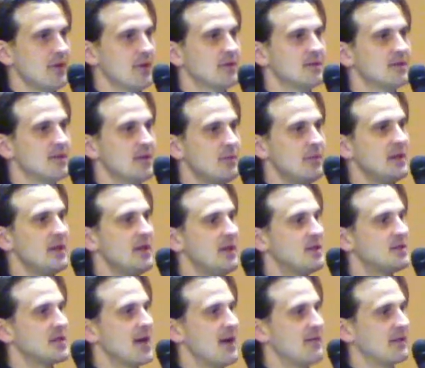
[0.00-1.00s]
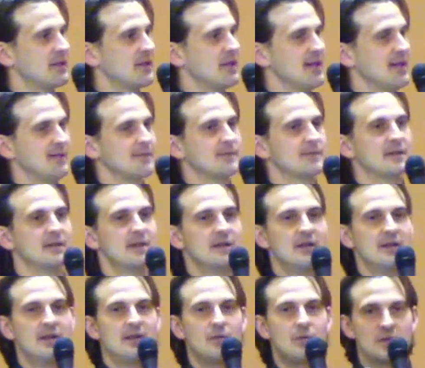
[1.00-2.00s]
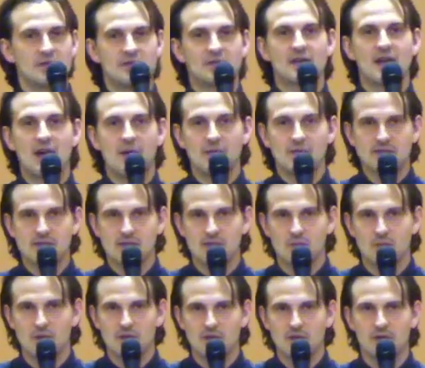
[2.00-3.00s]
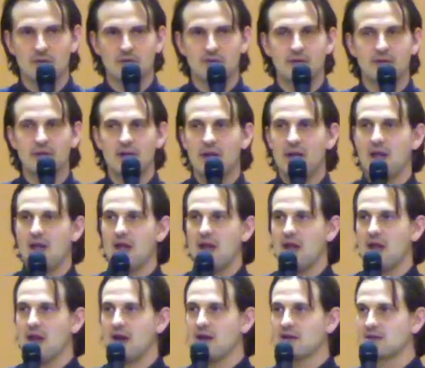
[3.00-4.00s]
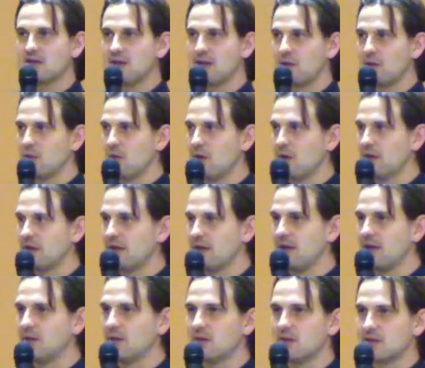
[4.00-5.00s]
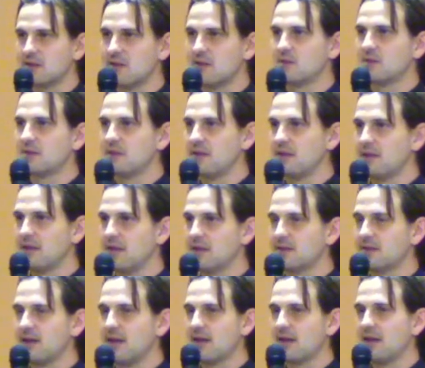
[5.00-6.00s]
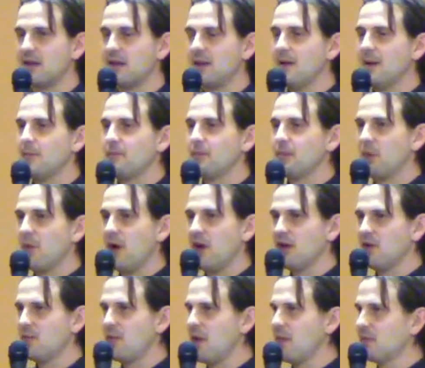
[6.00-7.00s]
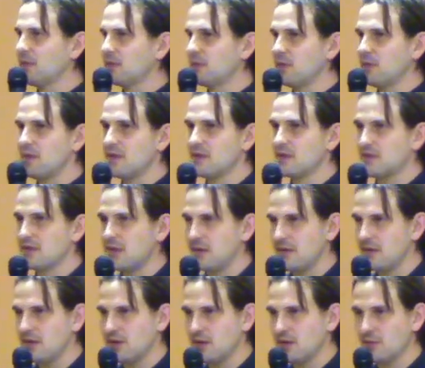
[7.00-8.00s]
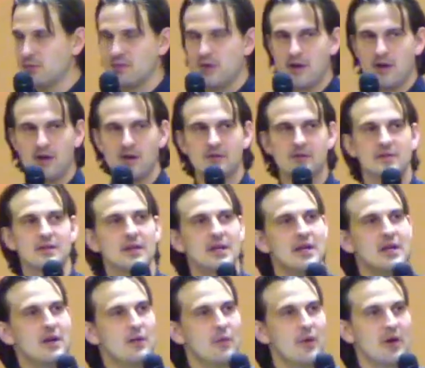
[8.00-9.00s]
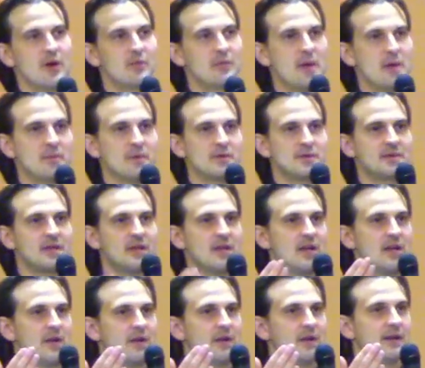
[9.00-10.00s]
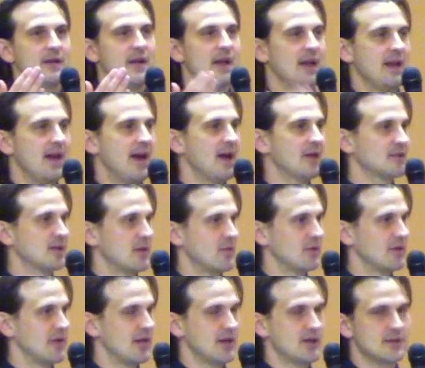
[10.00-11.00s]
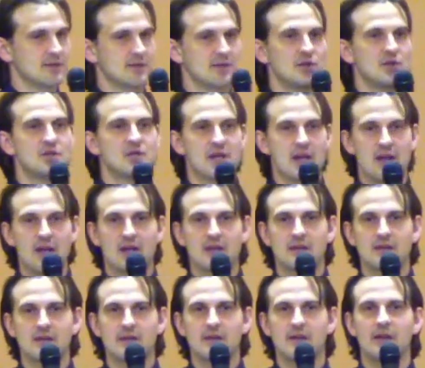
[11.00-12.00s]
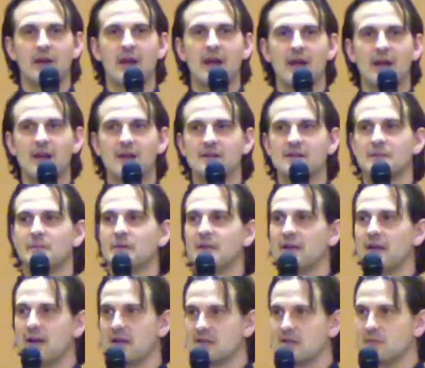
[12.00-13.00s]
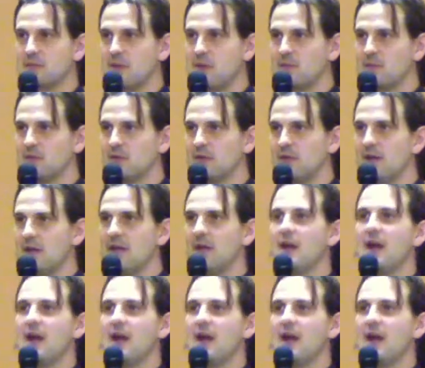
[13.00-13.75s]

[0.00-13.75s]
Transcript: See, we each have a gift, which is how we see the world. And I saw the world, and it looked so silly. It's like, why do people do these silly little prayers? Why do people sit here and act all religious and shake their hands and be nice to people?